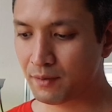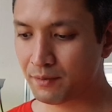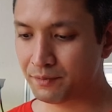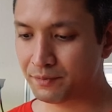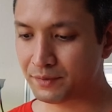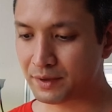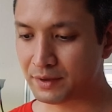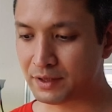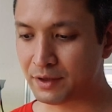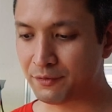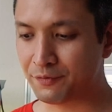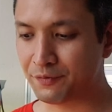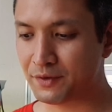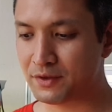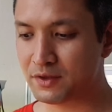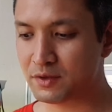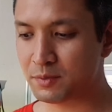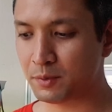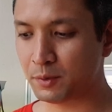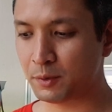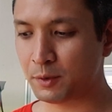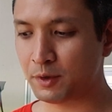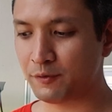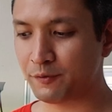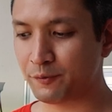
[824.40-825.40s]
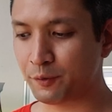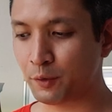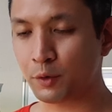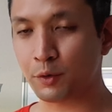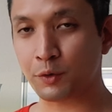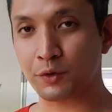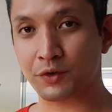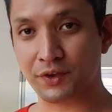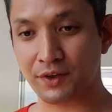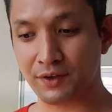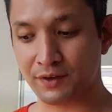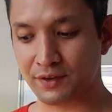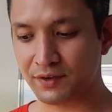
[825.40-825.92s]
The difference between
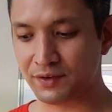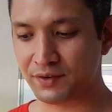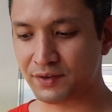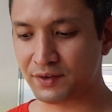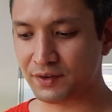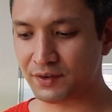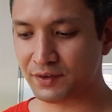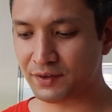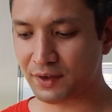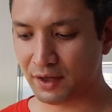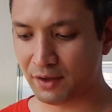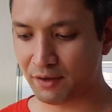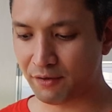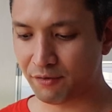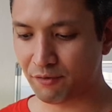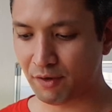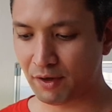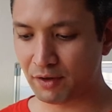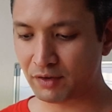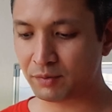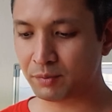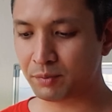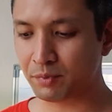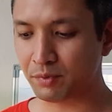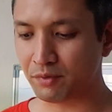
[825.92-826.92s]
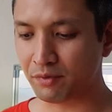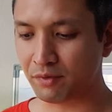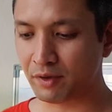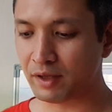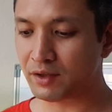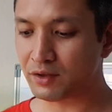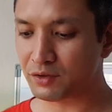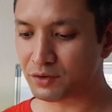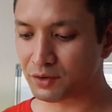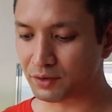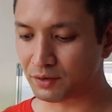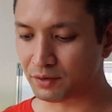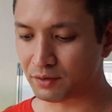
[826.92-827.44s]
photosynthesis and
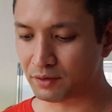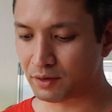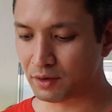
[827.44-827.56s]
respiration.